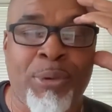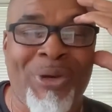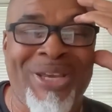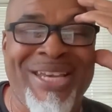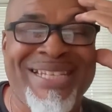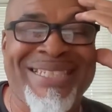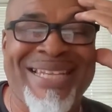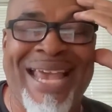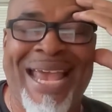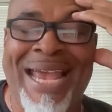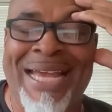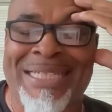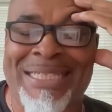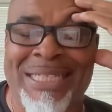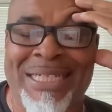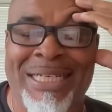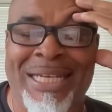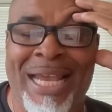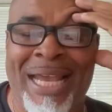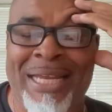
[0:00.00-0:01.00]
he's
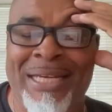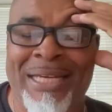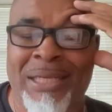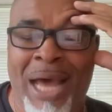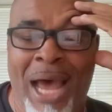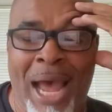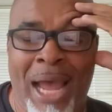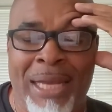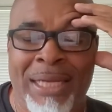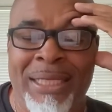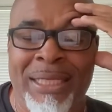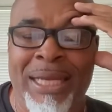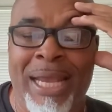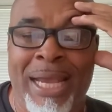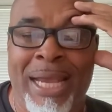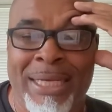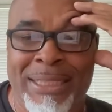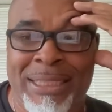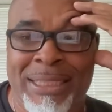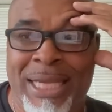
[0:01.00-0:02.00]
educated, highly
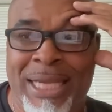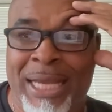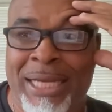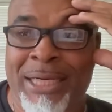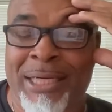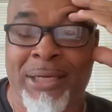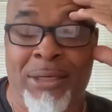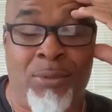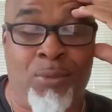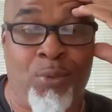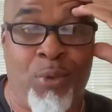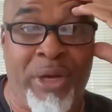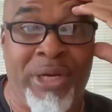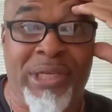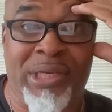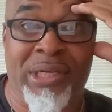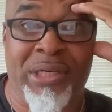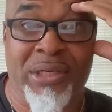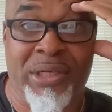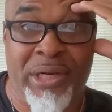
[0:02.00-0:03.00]
educated in what
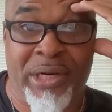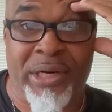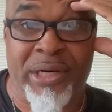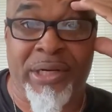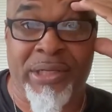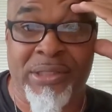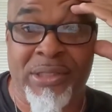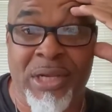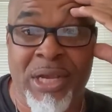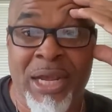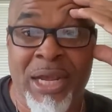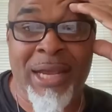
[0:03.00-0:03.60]
he does.